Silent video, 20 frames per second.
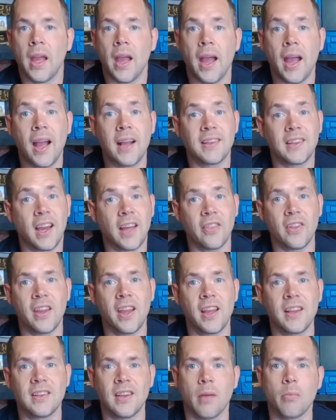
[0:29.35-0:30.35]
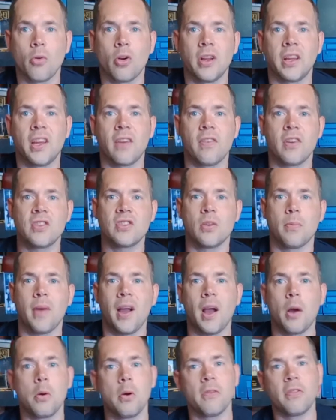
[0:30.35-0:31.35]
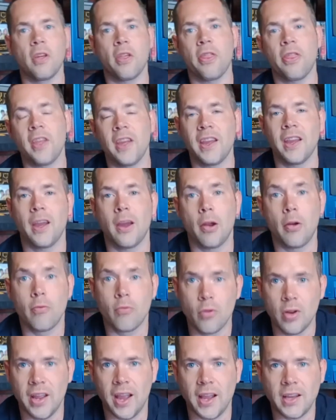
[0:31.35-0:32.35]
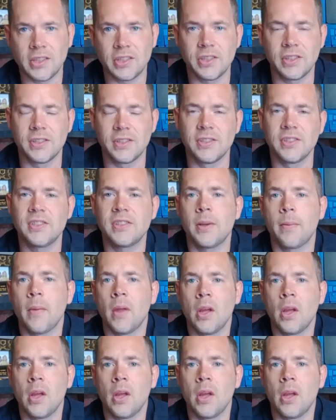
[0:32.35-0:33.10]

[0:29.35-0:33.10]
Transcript: and at the end I'm going to give you some out of the theatre reactions.